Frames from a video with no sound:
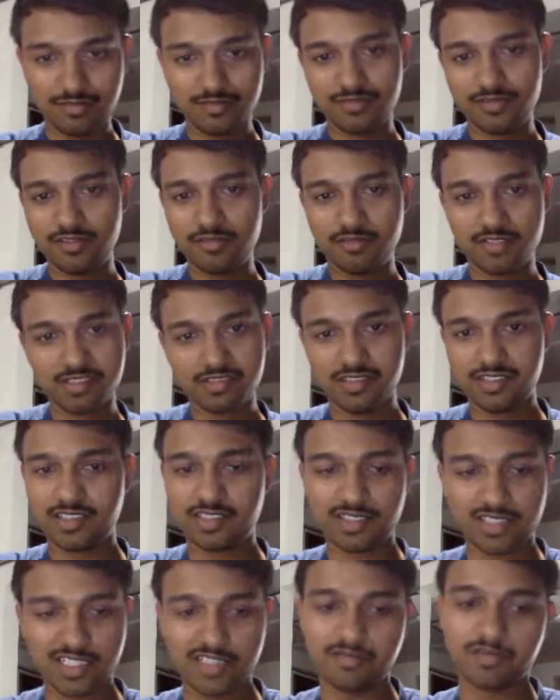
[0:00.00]
You must be
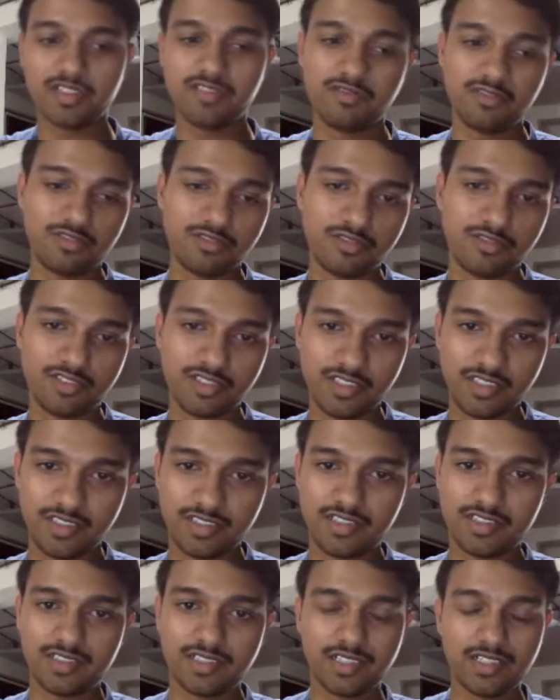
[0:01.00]
thinking I'm giving
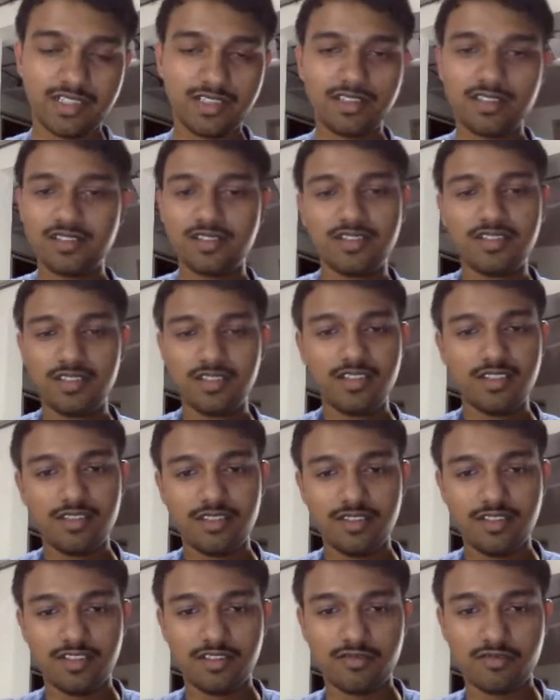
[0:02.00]
coordinator ID.
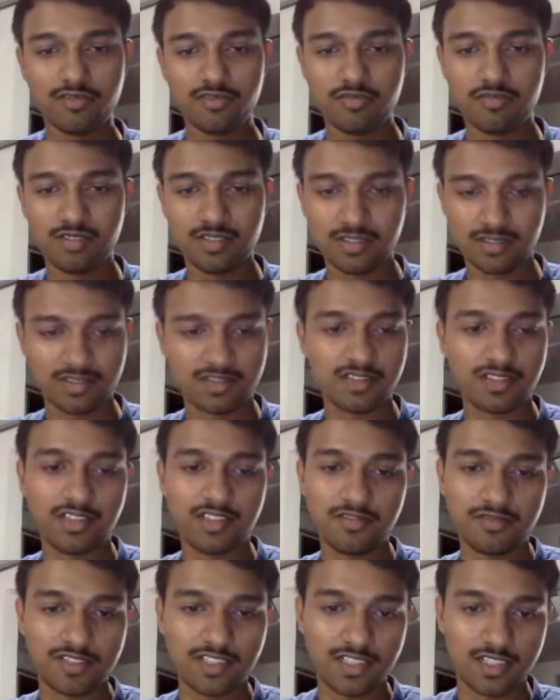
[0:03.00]
It won't be, it's a
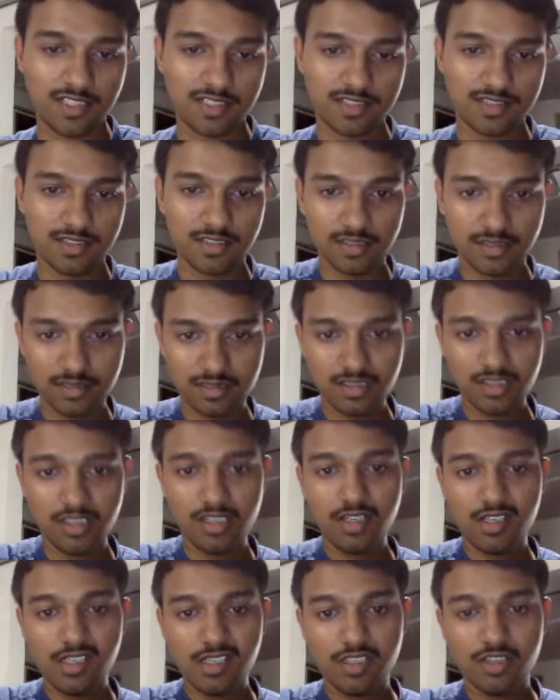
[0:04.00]
different test link.
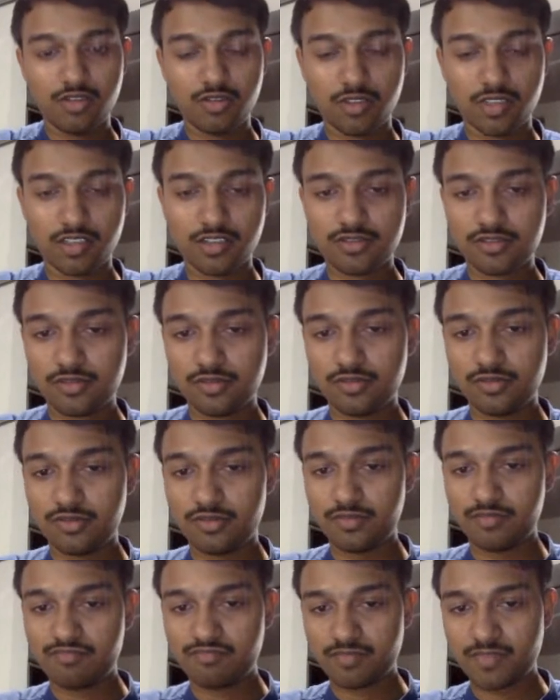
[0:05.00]
Okay,
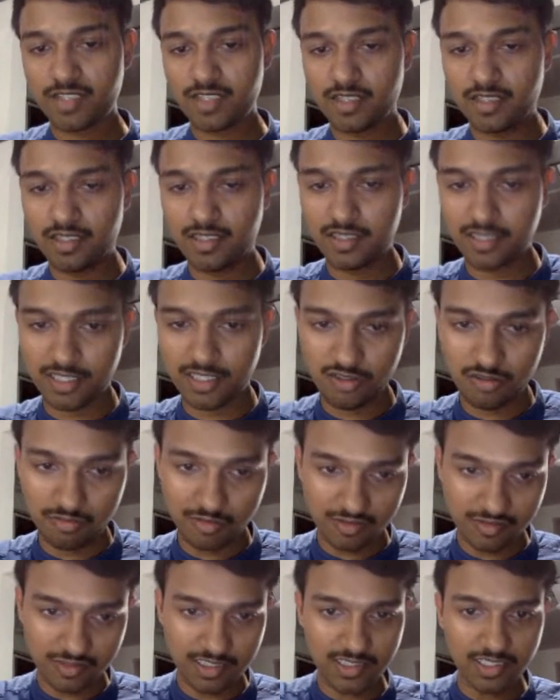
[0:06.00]
so I'll tell
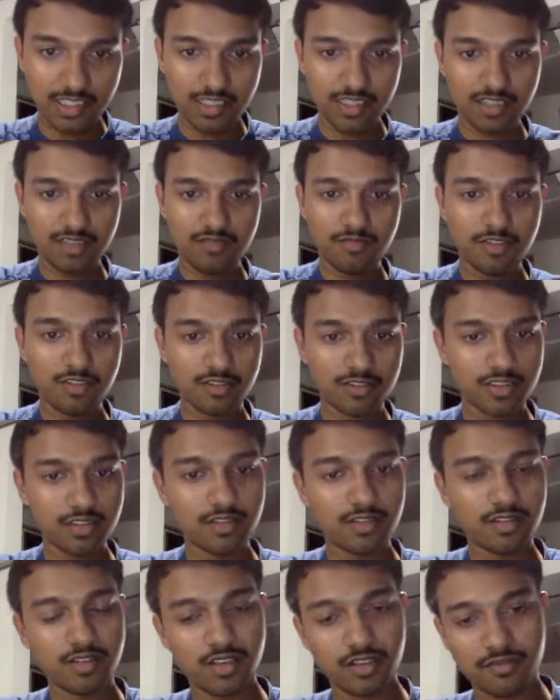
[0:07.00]
you about this later because
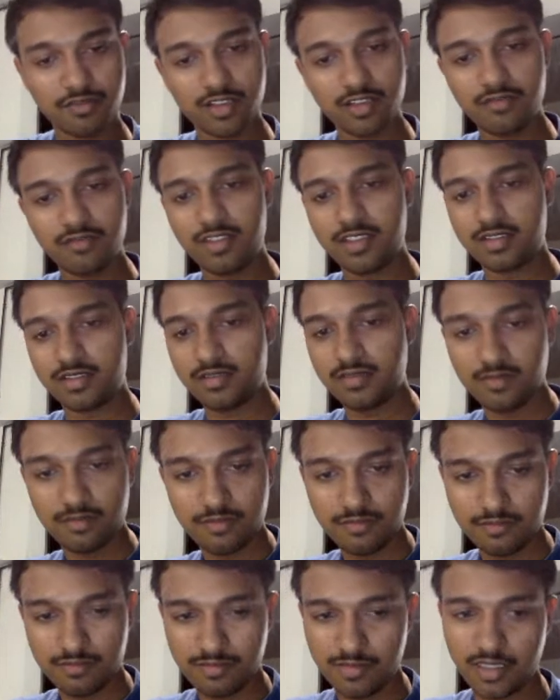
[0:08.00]
this is a different feature.
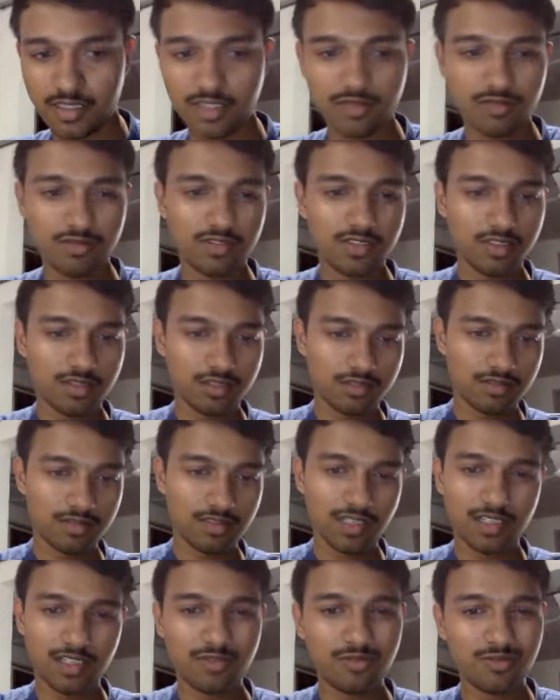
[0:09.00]
I
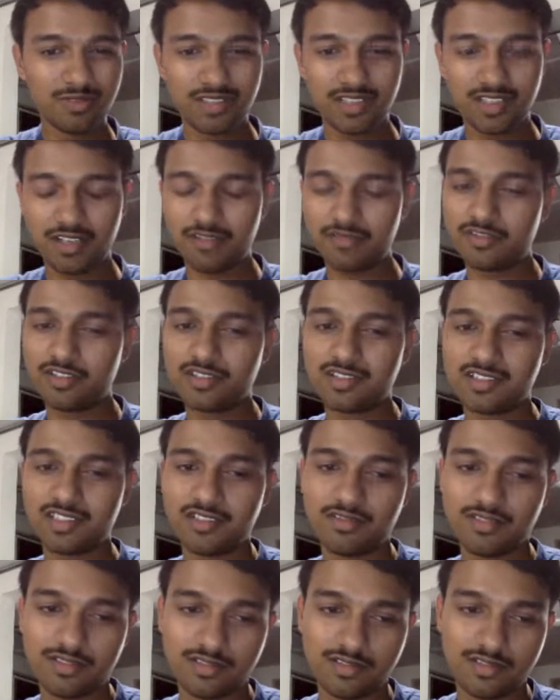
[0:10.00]
have not
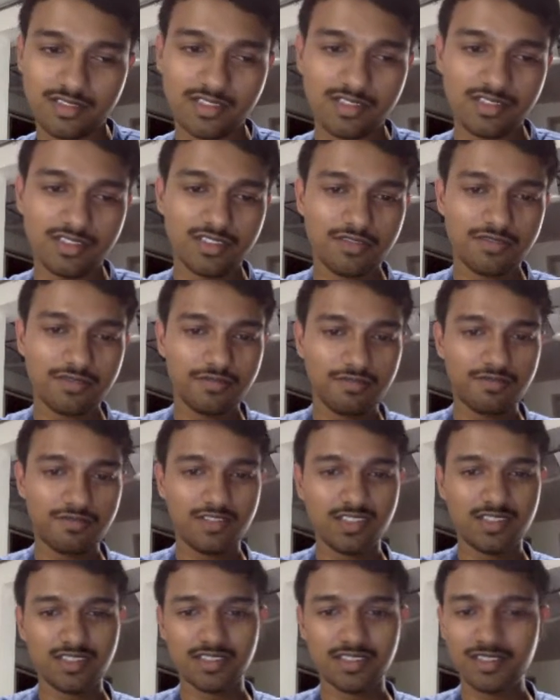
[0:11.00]
seen this
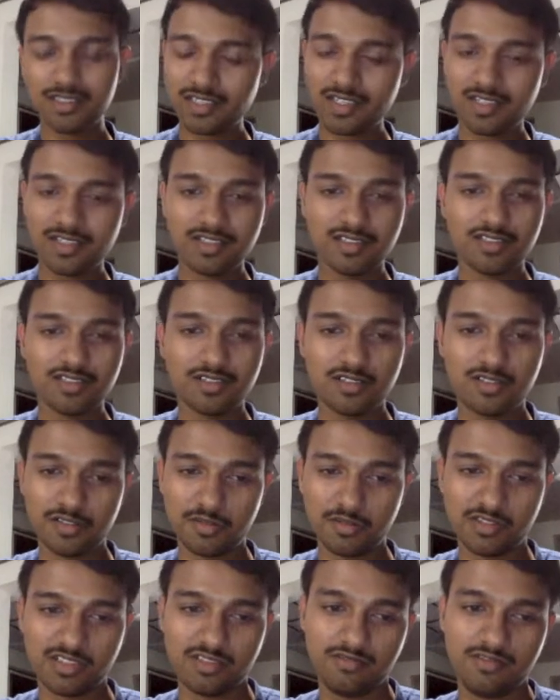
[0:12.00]
feature in any other
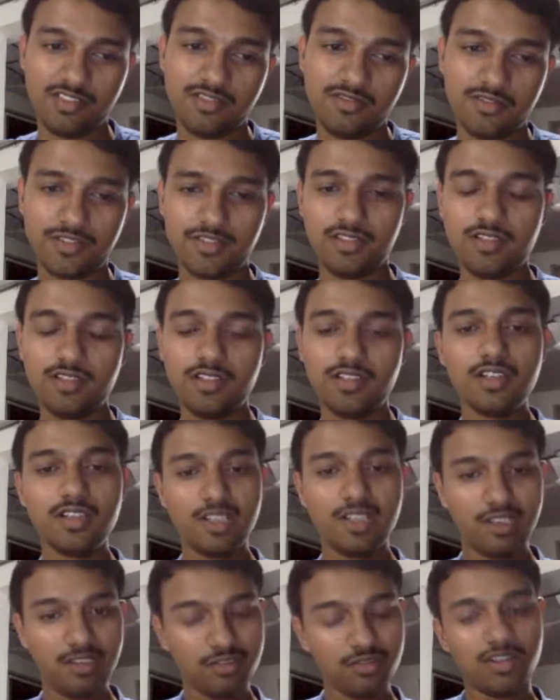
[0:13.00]
automation videos.
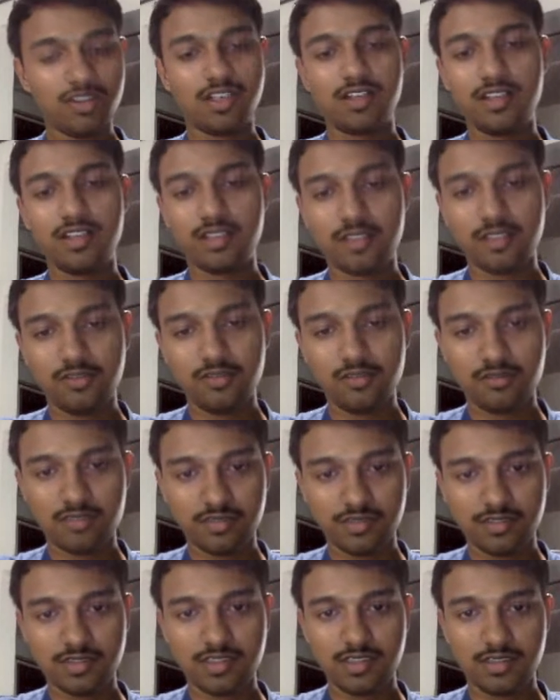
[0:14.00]
So yeah, I'll tell you
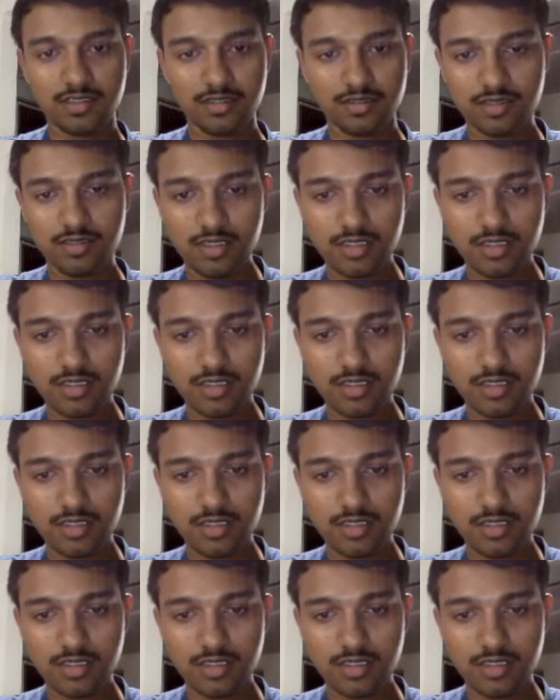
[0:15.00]
about this later.